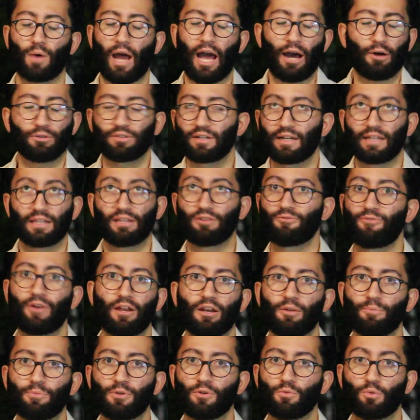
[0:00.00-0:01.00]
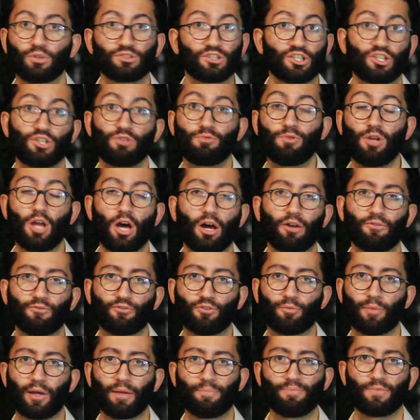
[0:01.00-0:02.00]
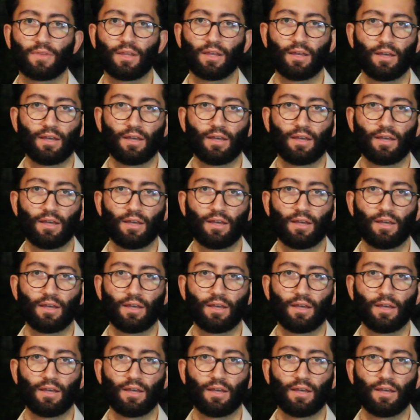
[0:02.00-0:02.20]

Well, how did it develop you? What did you learn from it?